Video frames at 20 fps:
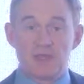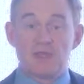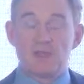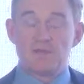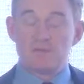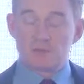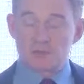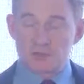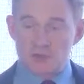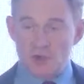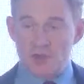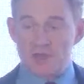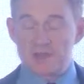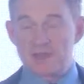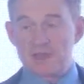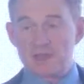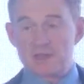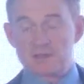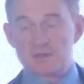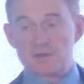If you're
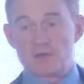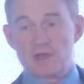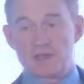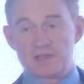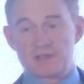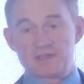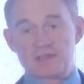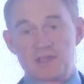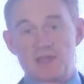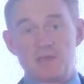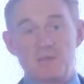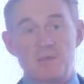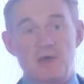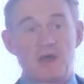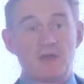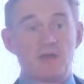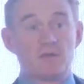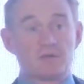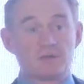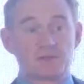trading under ICA
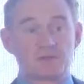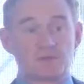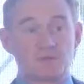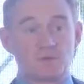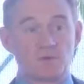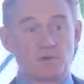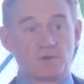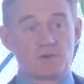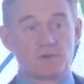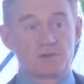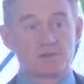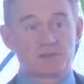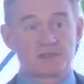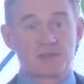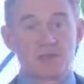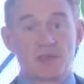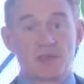bylaws and rules,